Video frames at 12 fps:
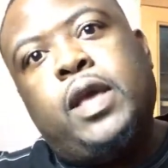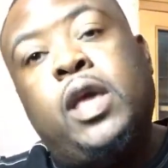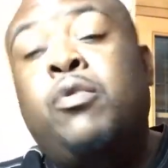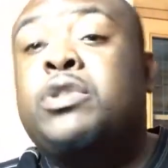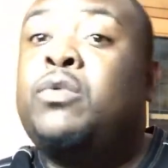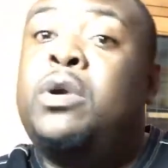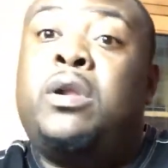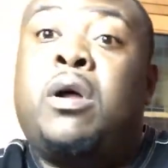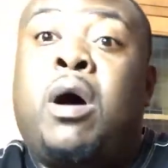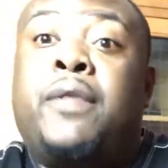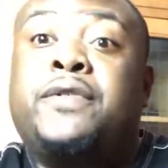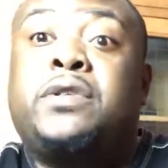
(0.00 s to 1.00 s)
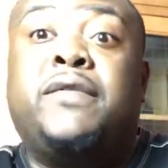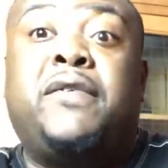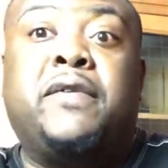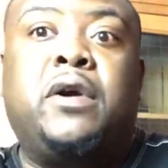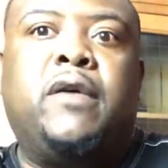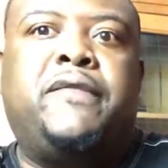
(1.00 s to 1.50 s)
He was one of the authors of
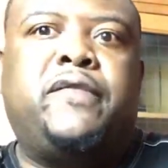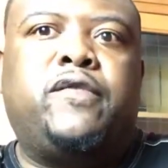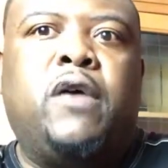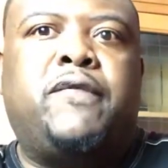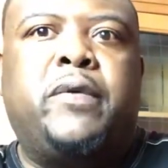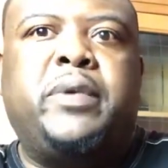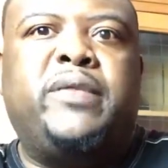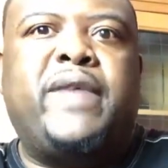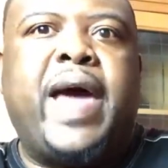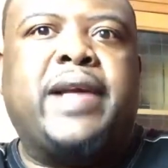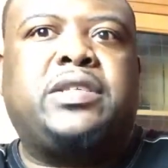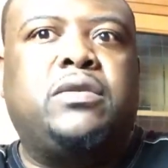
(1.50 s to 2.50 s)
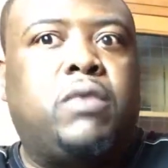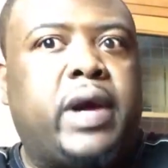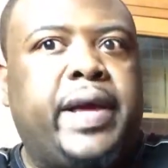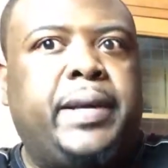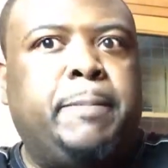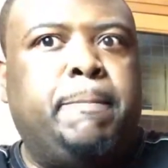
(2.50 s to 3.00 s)
affirmative action,
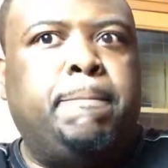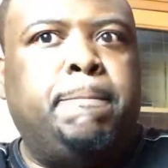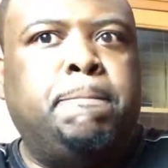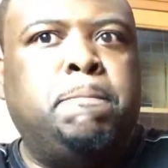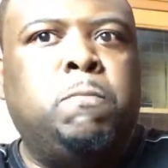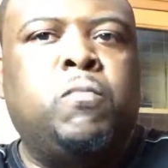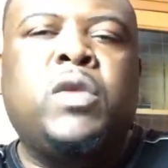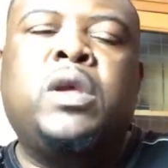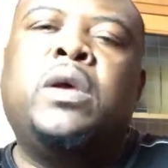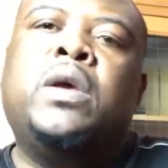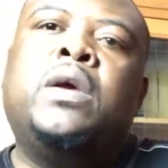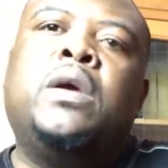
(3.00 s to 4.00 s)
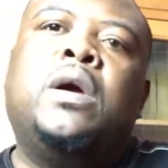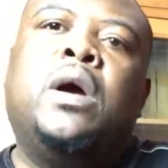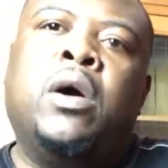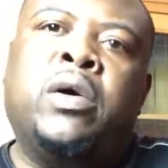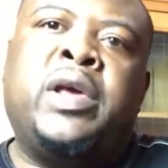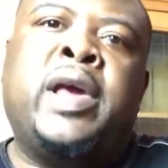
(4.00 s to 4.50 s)
right?
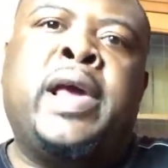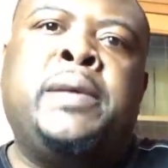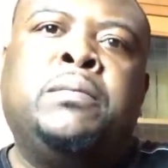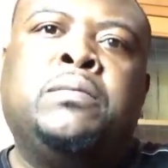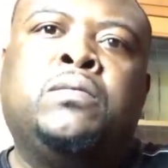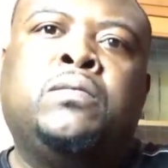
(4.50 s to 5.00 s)
Okay.